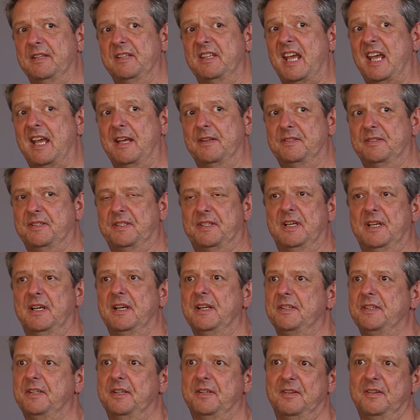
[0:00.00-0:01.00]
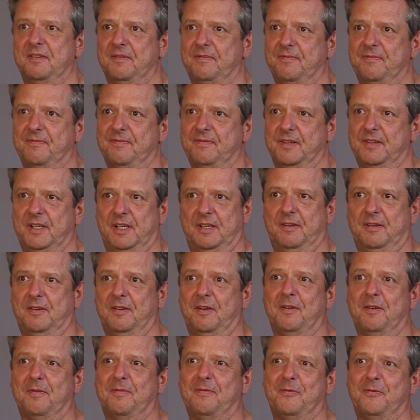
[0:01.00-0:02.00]
That started
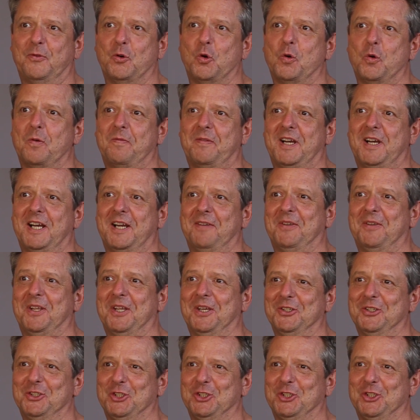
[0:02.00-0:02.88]
a 4 or 5 year